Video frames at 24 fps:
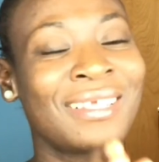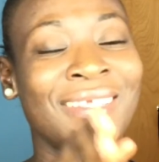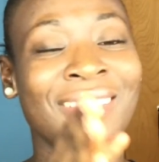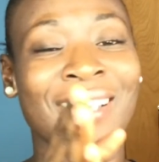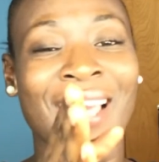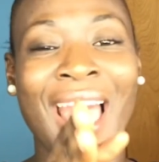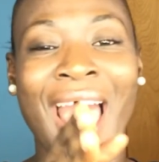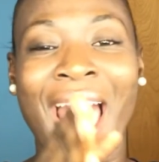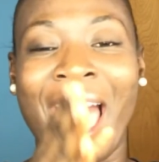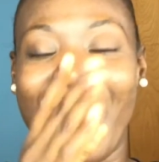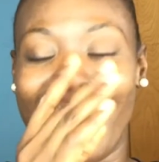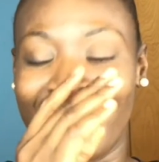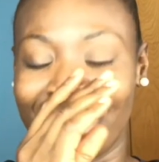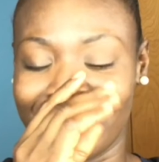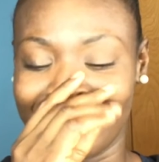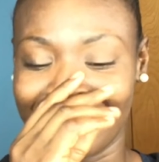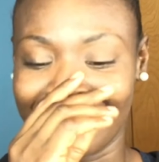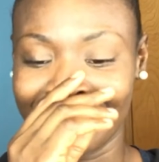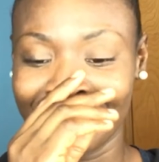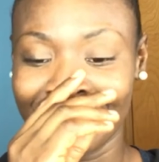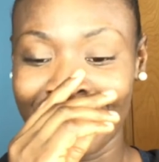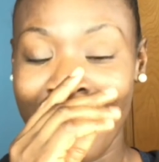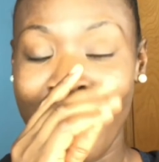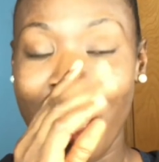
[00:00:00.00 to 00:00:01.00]
is an
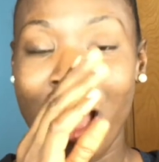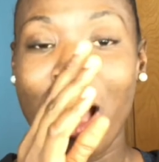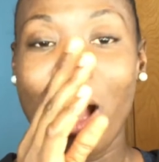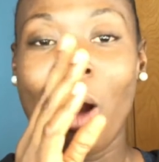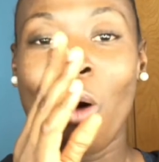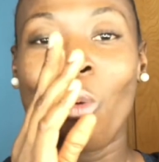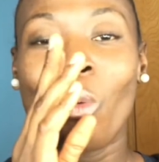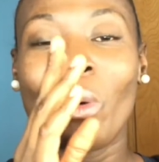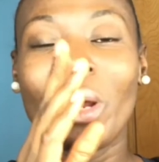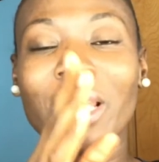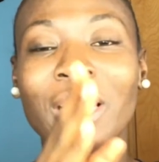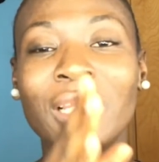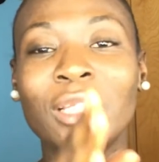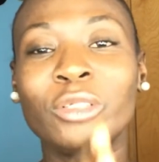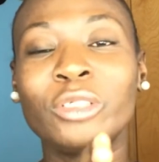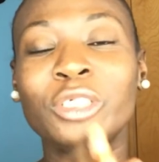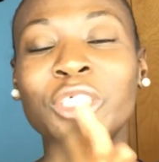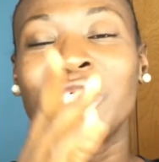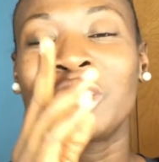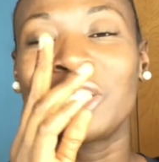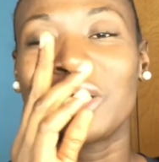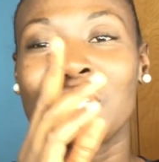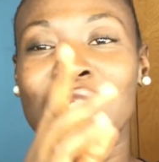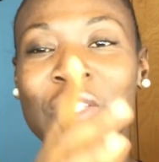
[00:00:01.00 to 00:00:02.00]
ass when
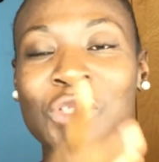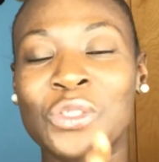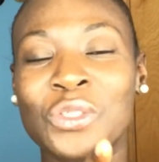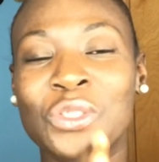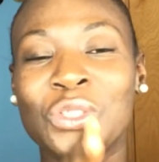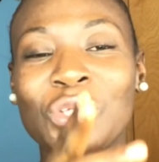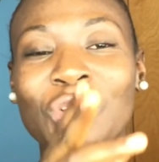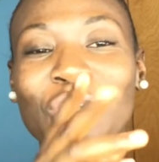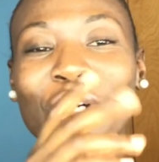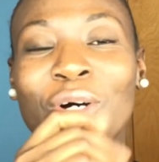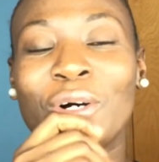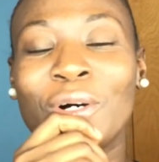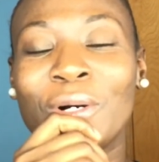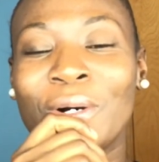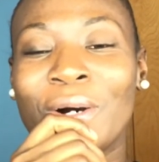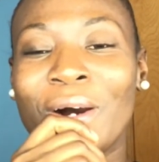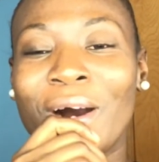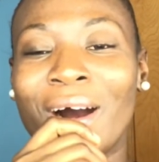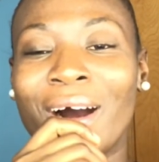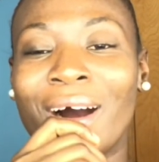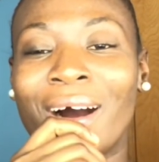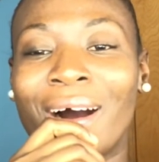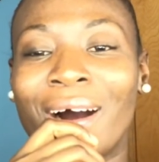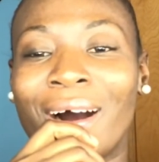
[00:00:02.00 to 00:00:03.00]
lucious
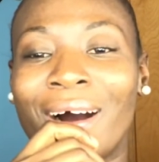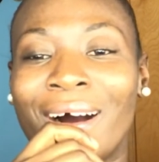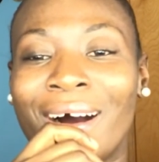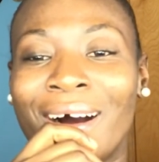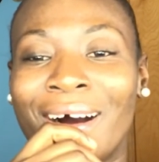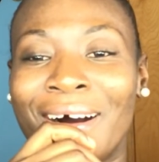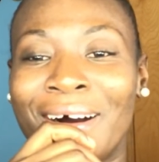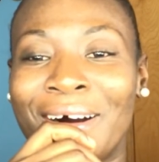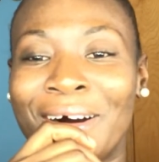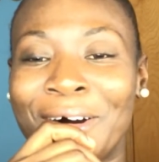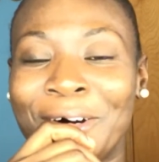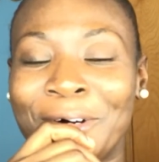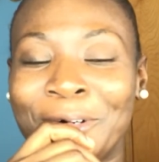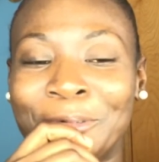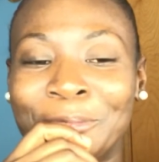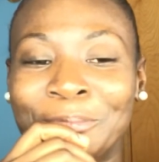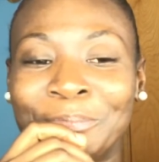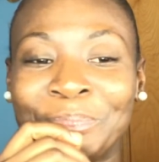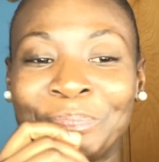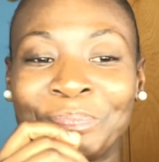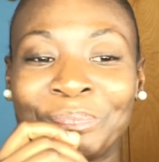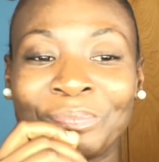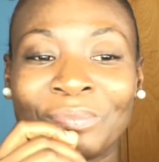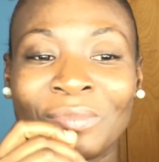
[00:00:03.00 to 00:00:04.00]
saw uh,
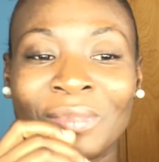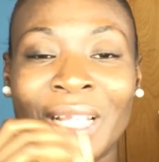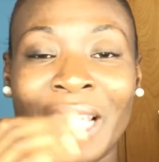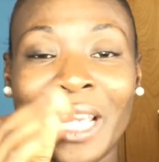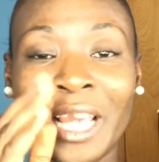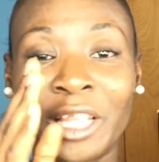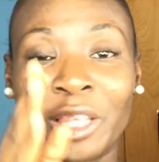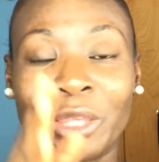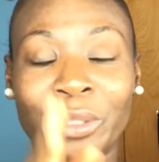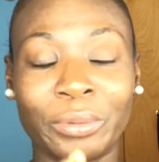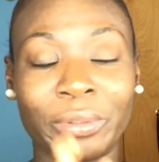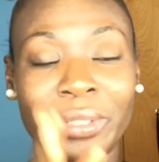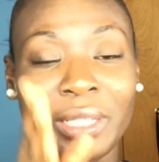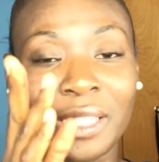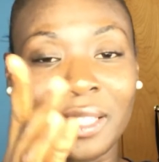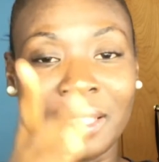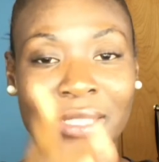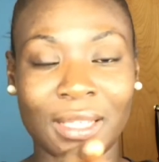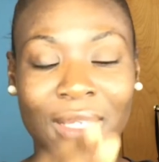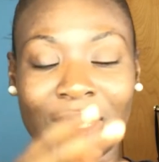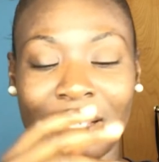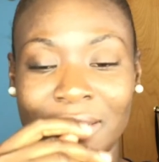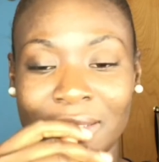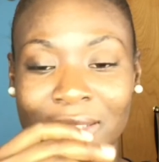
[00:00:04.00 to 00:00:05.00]
um his three
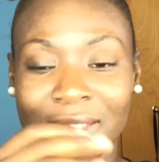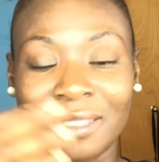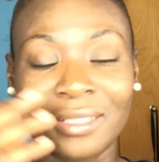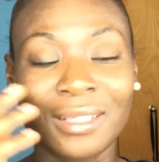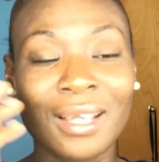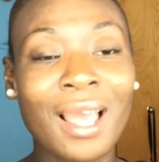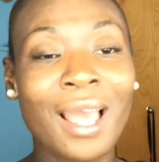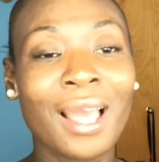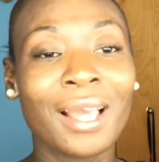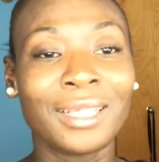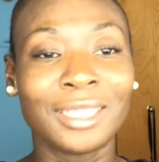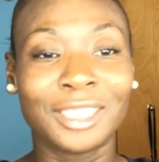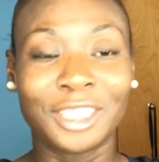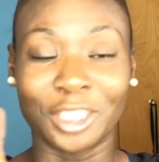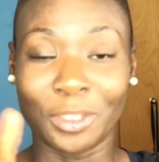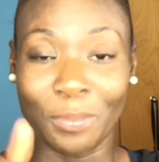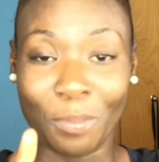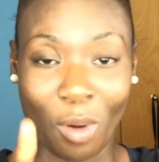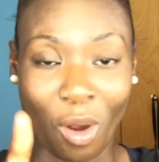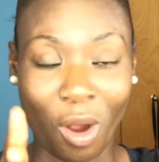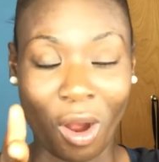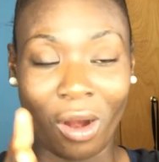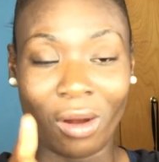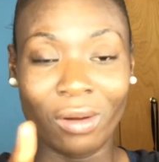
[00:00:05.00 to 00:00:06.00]
sons
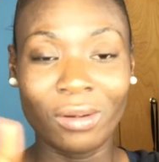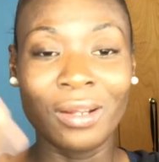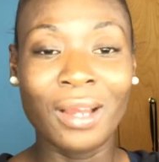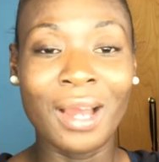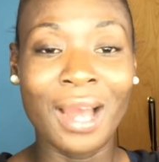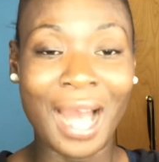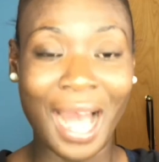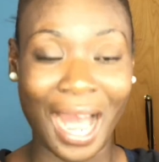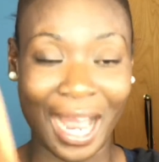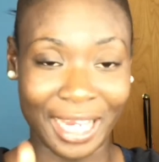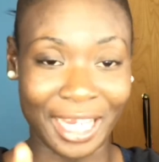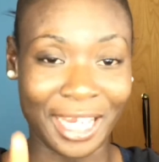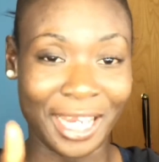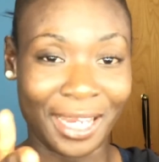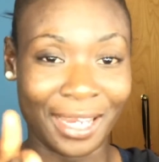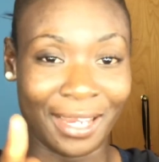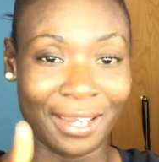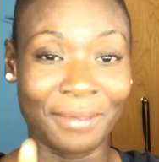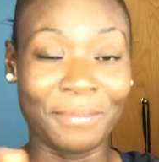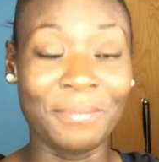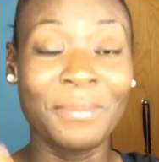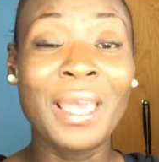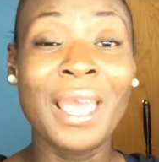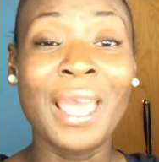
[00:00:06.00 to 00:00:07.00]
jamal
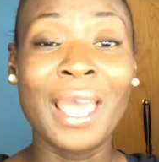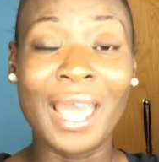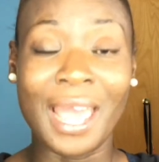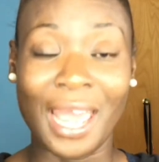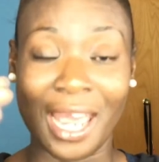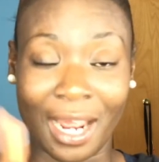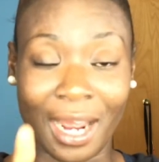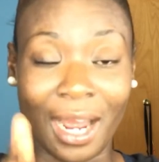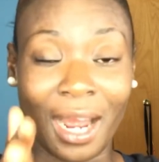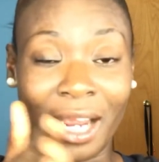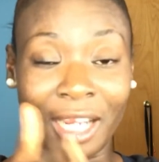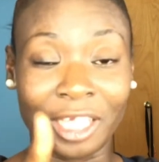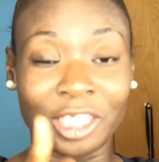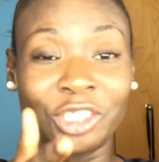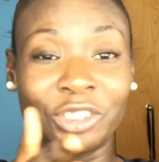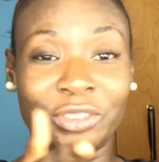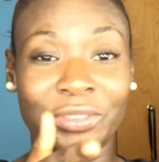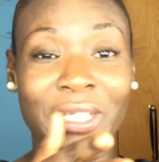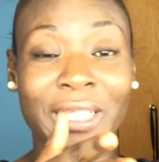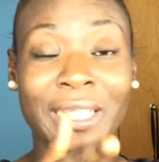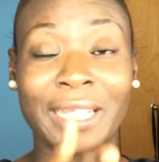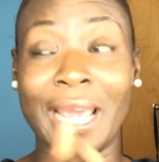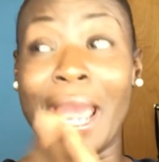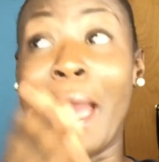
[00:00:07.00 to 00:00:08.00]
hakeem and
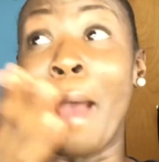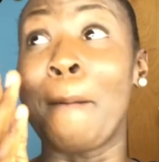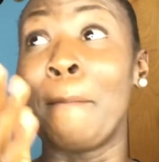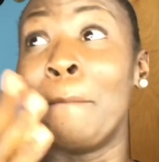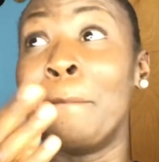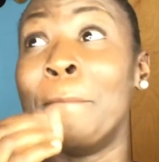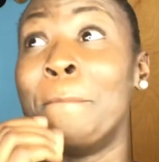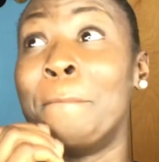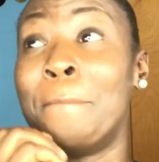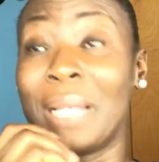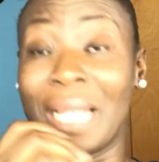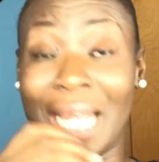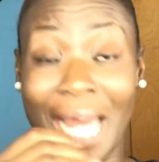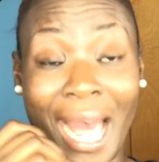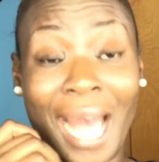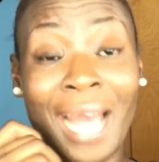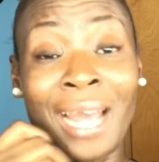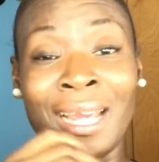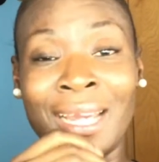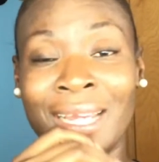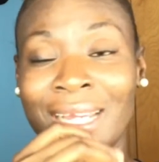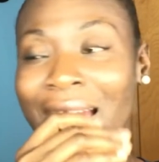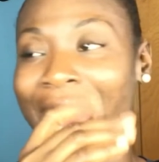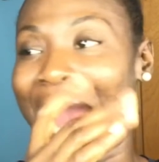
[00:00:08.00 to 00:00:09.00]
andre they are
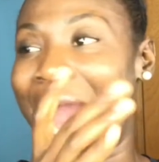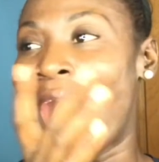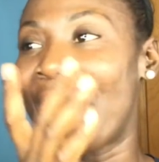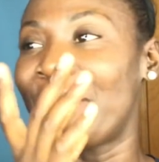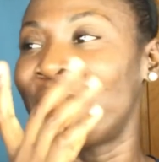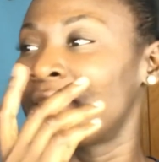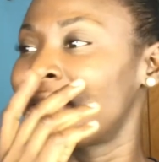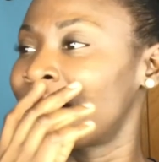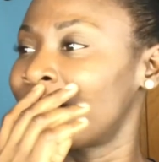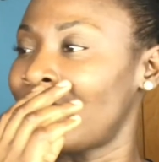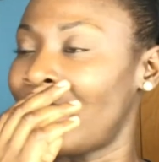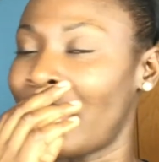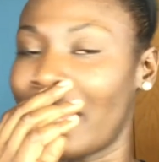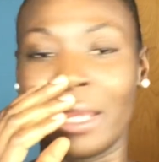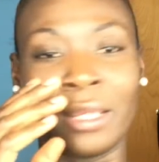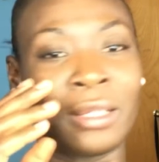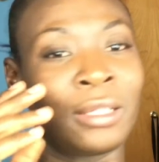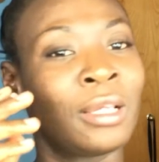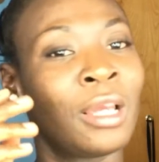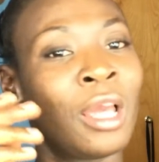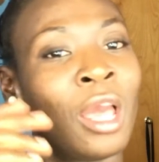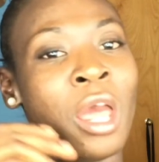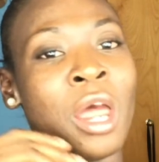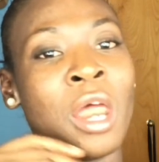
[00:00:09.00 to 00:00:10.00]
black i was
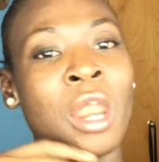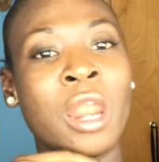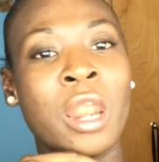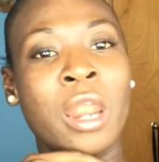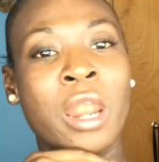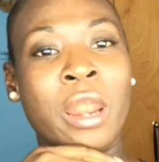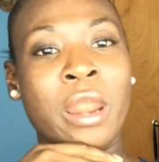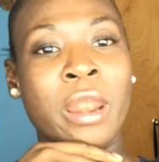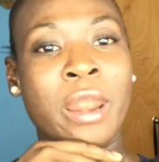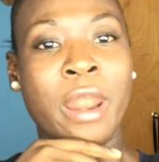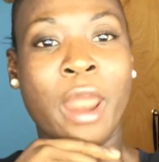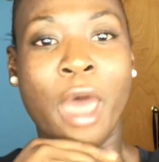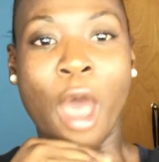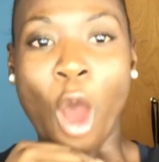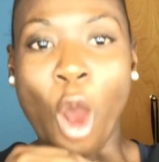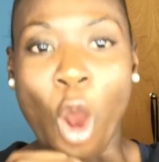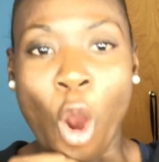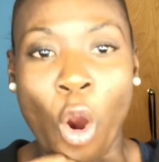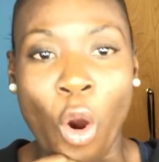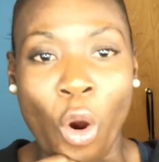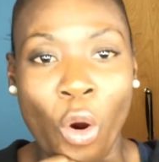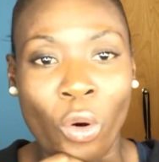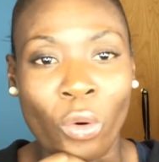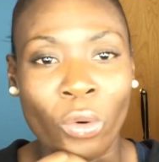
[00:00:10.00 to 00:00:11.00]
like
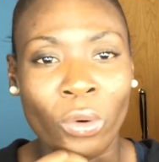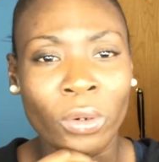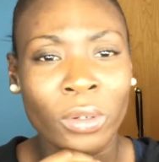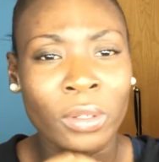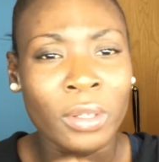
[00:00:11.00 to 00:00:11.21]
no